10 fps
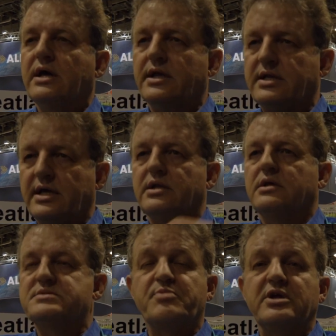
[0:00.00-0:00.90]
And that
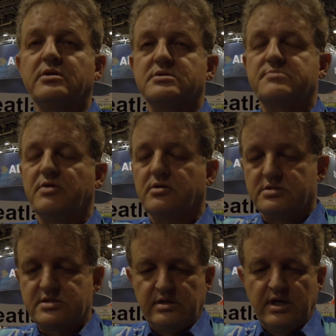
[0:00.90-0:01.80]
is peatlands,
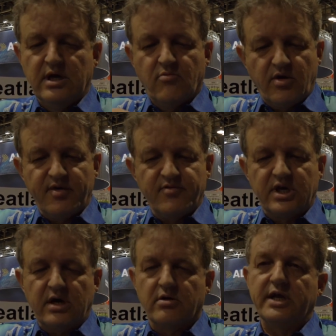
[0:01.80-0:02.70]
because we've even
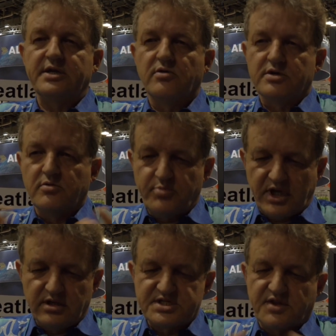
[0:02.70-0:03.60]
calculated, although
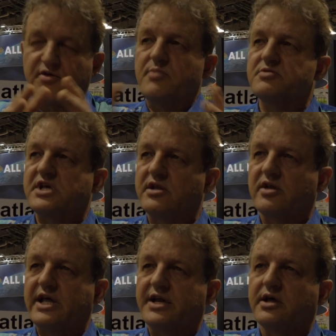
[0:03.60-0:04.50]
peatlands are 3% of the
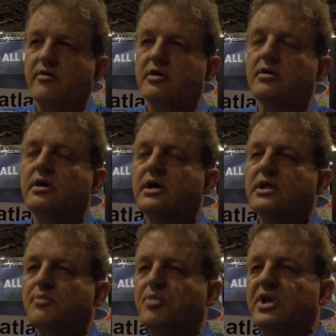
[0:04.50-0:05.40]
land area,
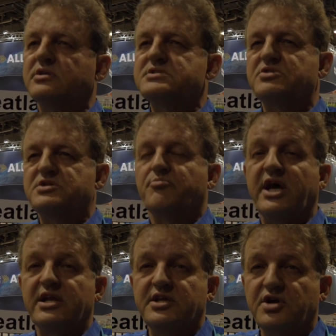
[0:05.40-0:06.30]
the peatlands which are
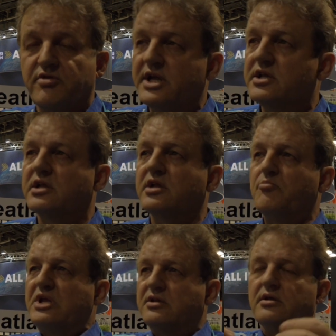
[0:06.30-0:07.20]
badly degraded and
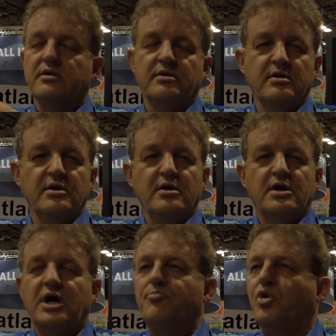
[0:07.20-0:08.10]
emitted
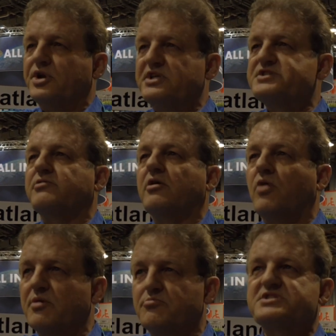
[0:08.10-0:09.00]
are
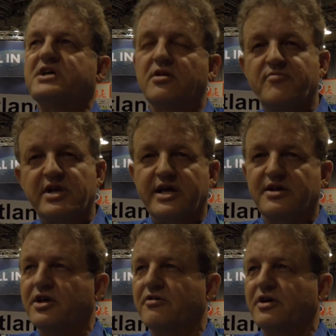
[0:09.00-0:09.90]
0.01% of the
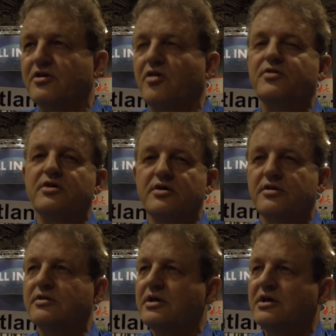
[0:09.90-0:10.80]
land area of the
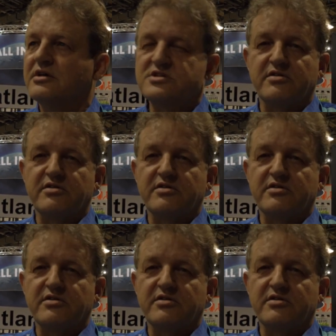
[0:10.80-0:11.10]
Earth.